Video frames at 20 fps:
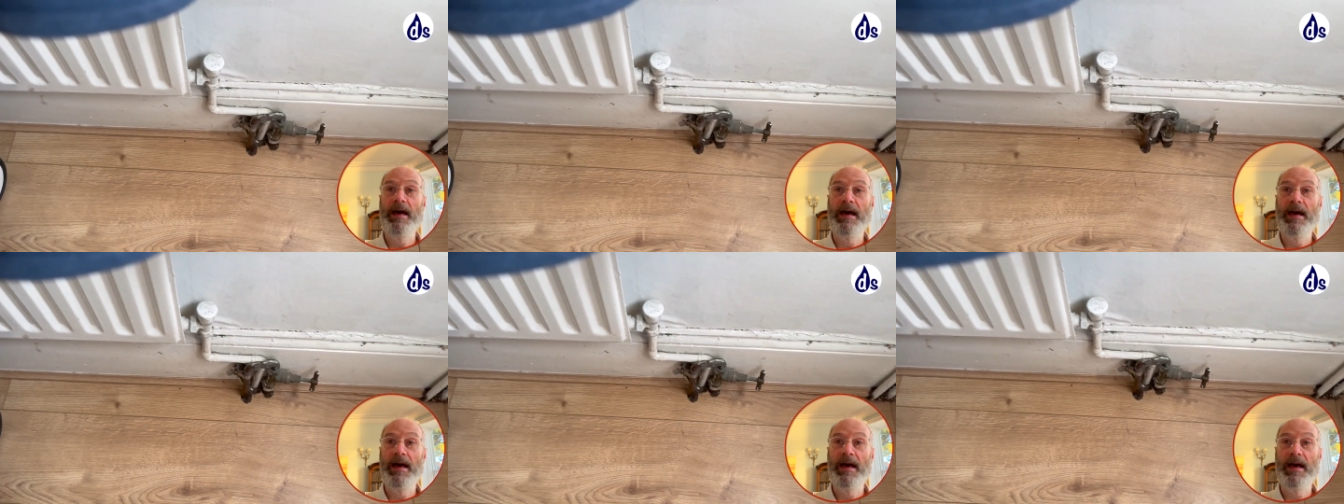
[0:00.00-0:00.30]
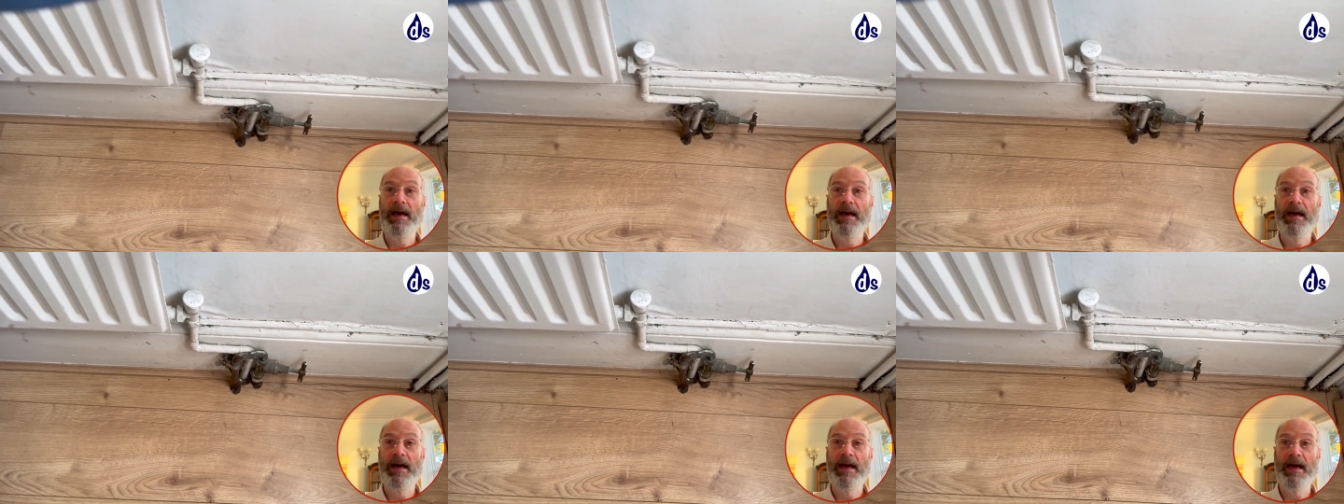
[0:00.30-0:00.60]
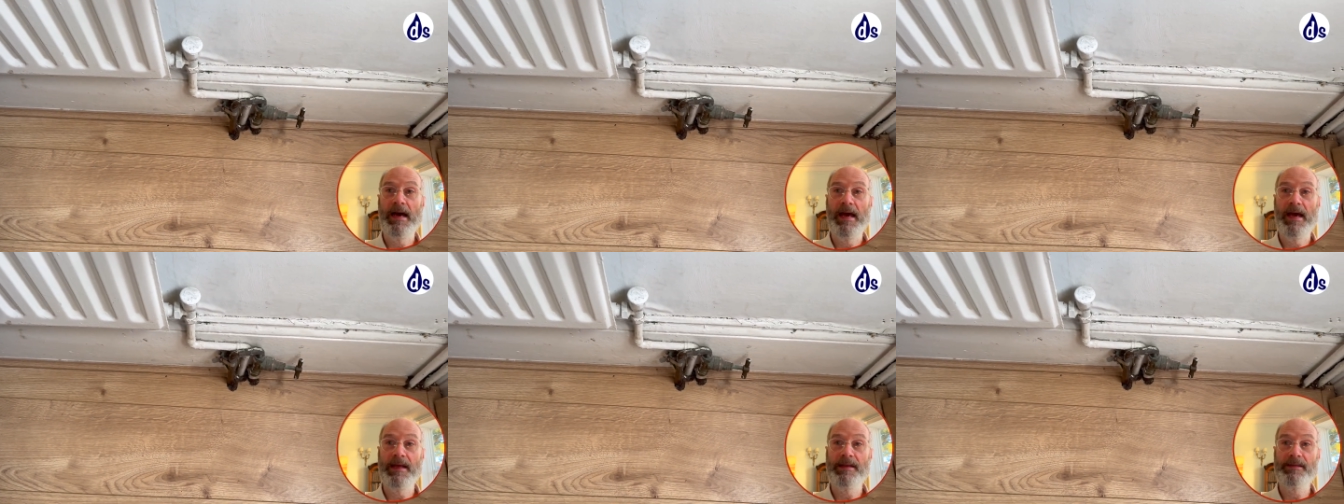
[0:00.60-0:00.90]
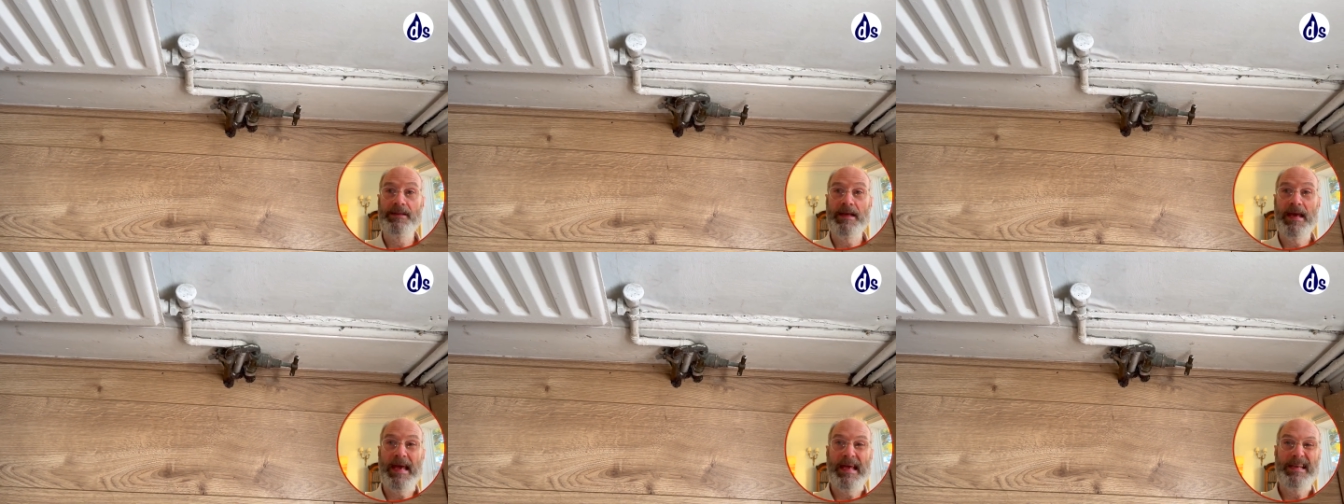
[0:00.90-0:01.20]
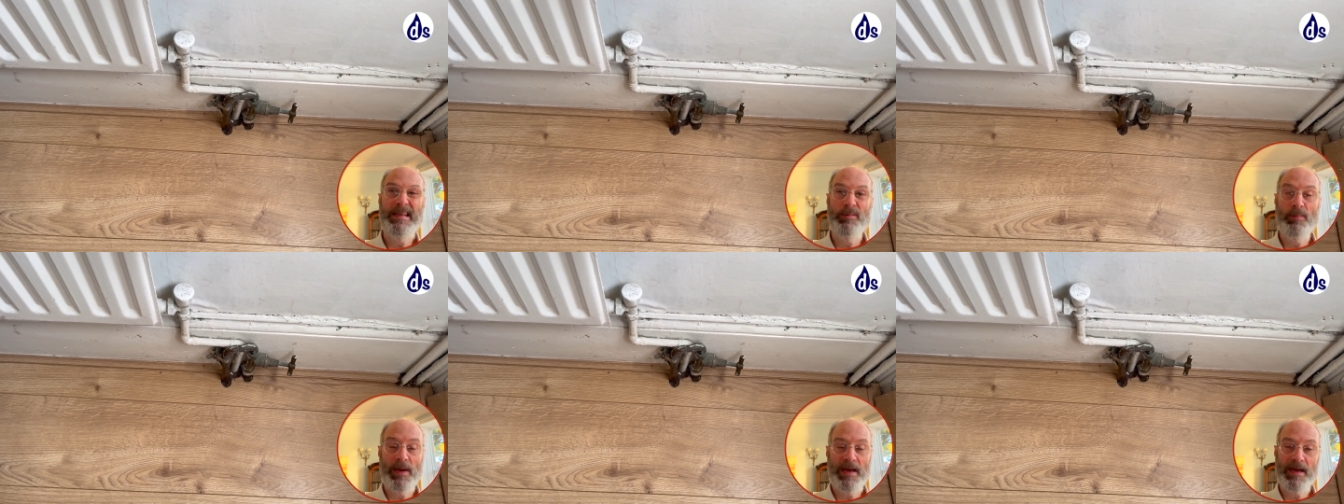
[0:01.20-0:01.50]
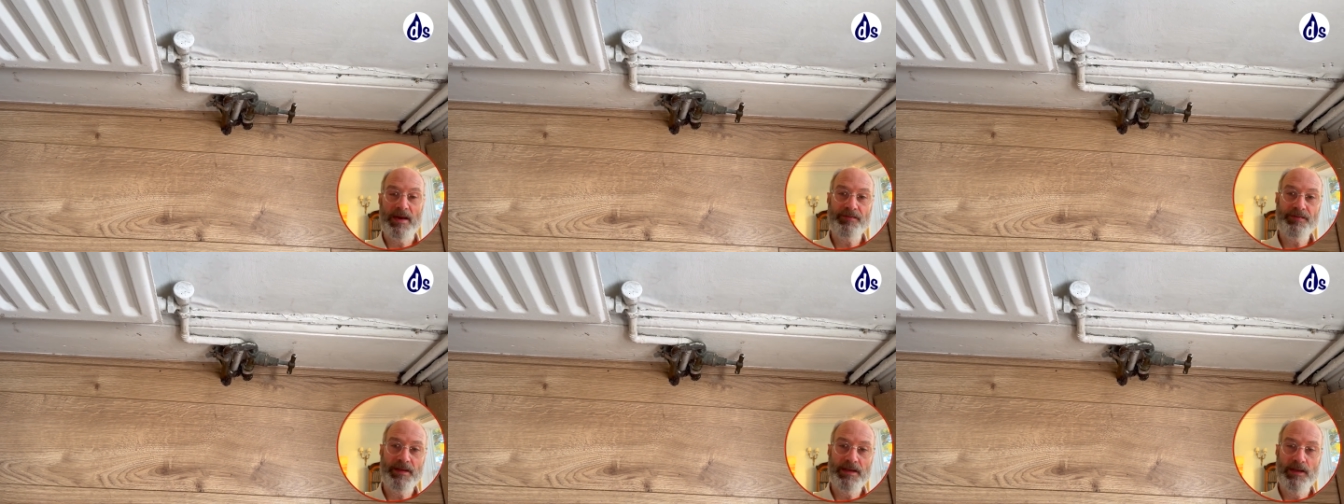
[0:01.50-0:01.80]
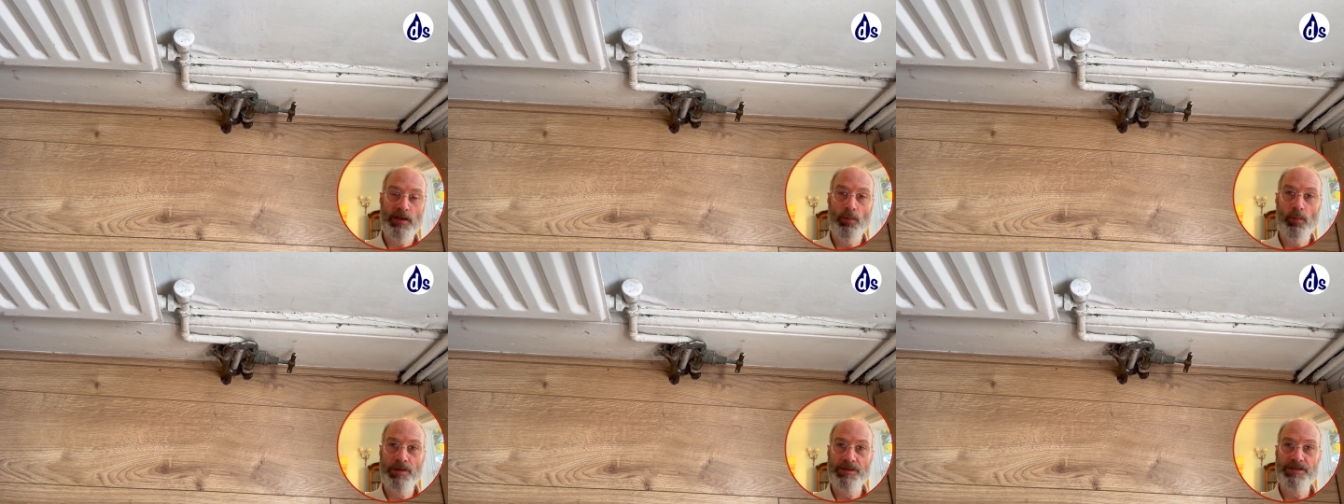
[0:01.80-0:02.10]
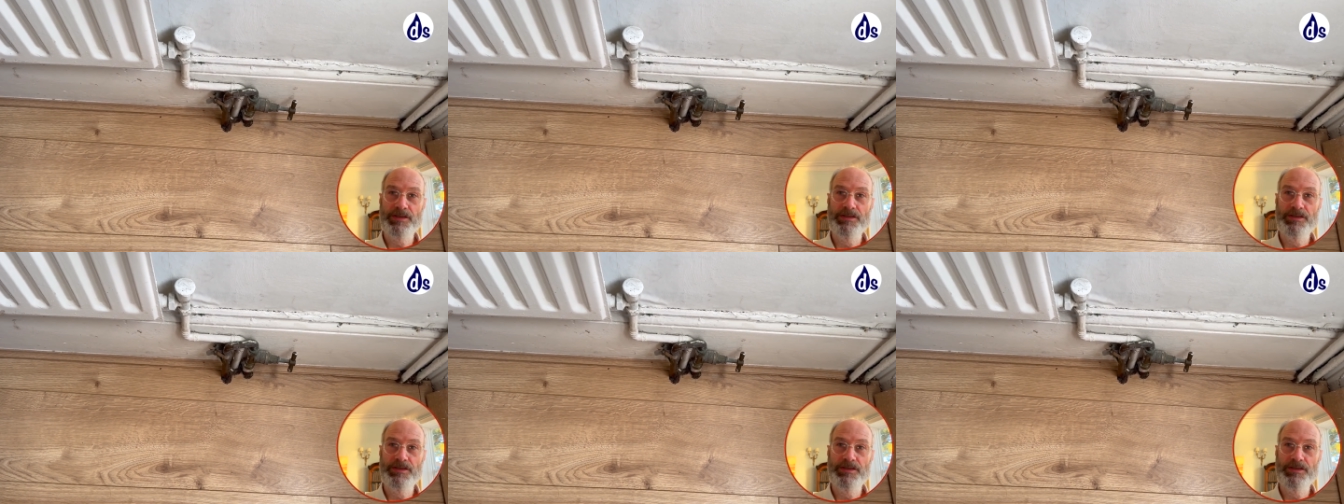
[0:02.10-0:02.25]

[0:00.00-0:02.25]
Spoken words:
And anyway, I think you want to